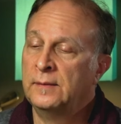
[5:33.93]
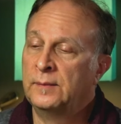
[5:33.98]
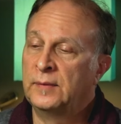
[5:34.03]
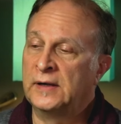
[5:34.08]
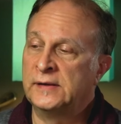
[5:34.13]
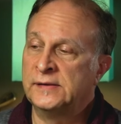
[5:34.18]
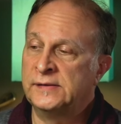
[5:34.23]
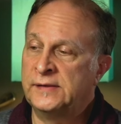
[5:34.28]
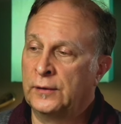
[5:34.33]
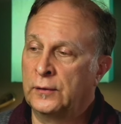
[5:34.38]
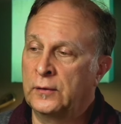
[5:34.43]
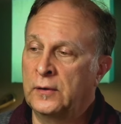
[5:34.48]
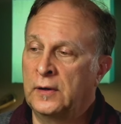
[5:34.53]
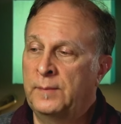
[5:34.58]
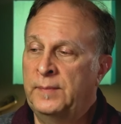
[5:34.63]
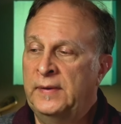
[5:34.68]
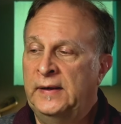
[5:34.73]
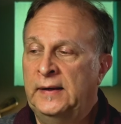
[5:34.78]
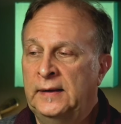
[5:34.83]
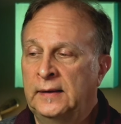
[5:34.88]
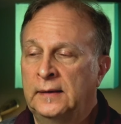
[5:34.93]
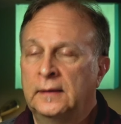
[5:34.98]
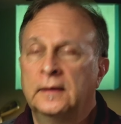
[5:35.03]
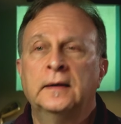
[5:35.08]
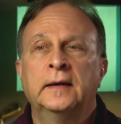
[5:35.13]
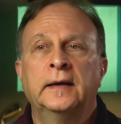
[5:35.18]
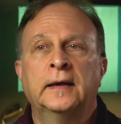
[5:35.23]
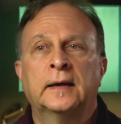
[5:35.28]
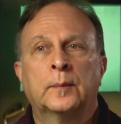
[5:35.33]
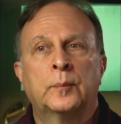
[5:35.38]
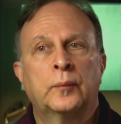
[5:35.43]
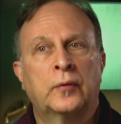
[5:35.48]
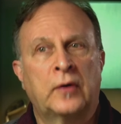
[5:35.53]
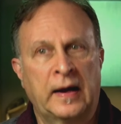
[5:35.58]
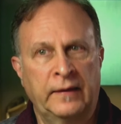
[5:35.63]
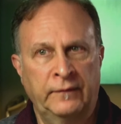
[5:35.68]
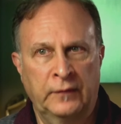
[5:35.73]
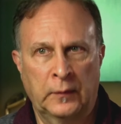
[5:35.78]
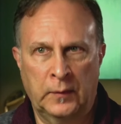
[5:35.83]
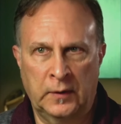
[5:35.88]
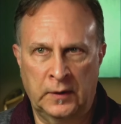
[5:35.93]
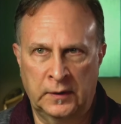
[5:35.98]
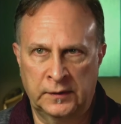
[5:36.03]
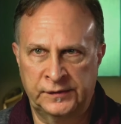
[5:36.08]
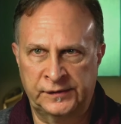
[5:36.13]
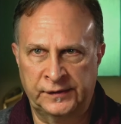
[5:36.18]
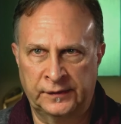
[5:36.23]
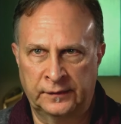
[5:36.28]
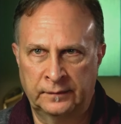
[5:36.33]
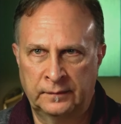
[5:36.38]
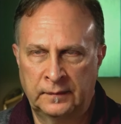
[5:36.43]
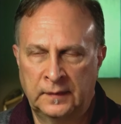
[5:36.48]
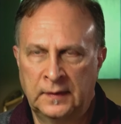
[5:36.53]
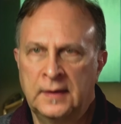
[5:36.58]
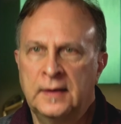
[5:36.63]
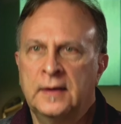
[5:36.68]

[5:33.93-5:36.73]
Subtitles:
because they're going to be in a private rehearsal